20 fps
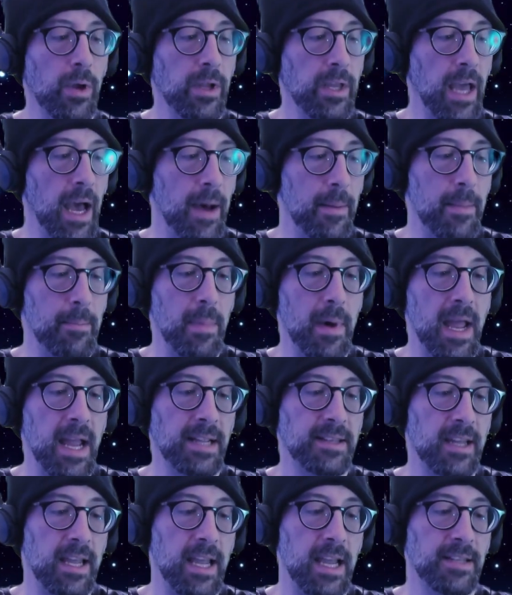yeah,
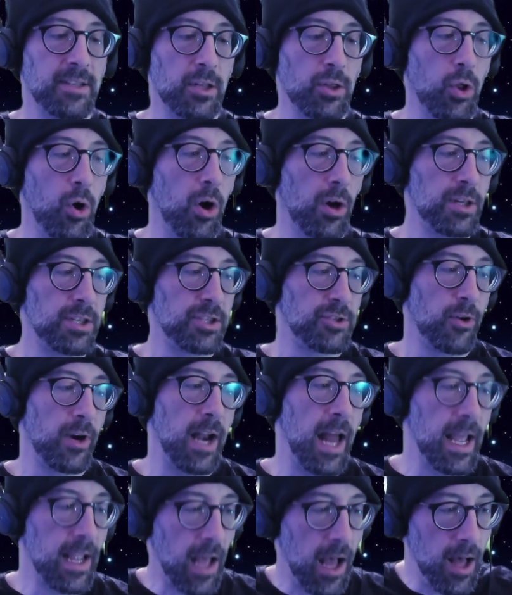it's a long story, and
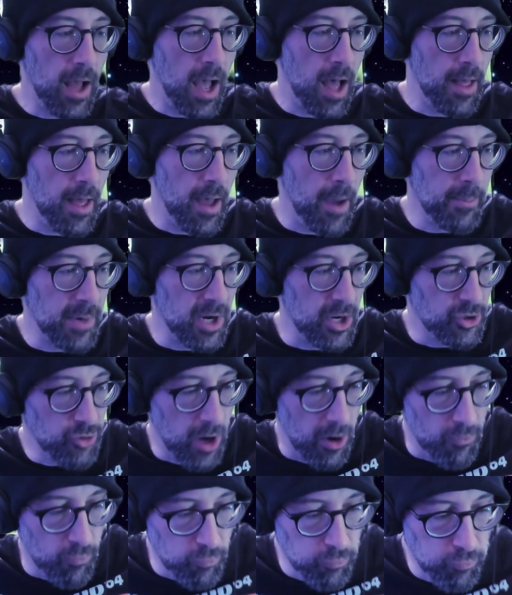I'm going to try
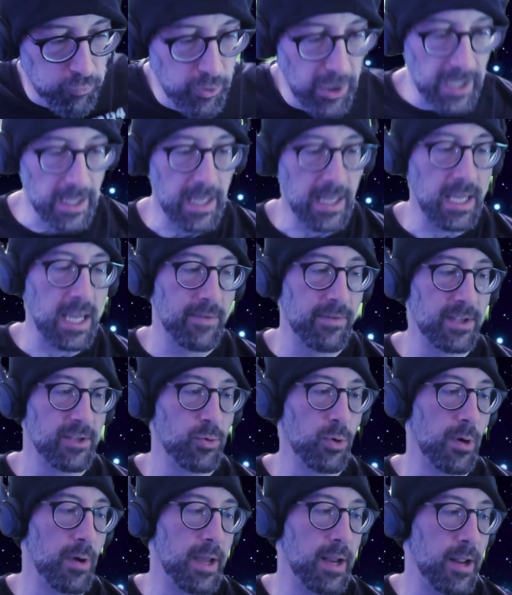and really give it
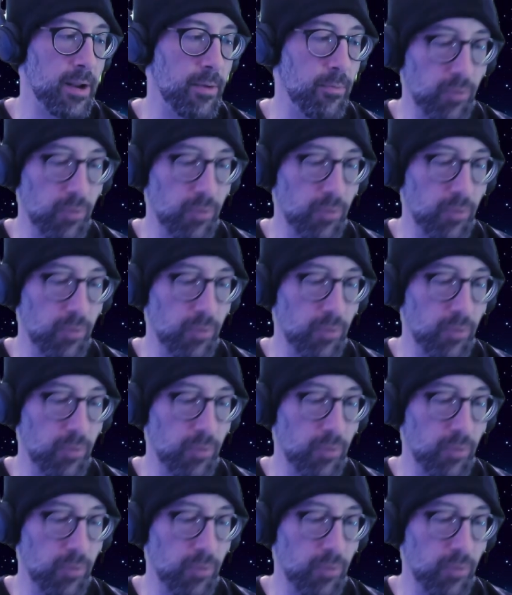to in a